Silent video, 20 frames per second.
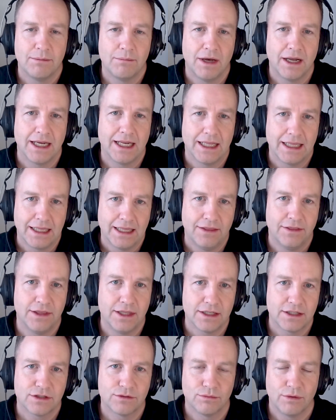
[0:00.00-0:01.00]
the money
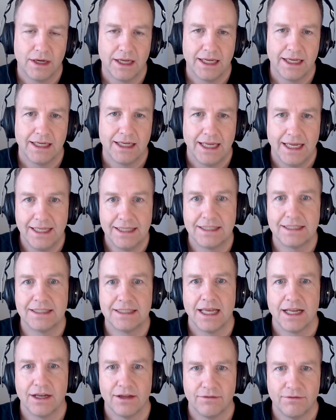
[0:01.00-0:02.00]
this way
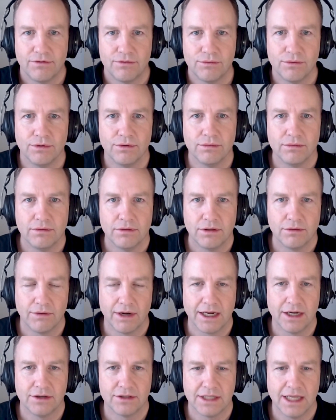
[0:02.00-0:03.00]
instead of through the
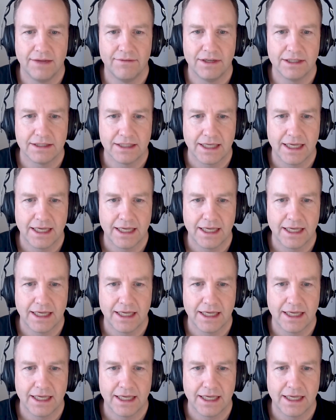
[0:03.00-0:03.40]
regular savings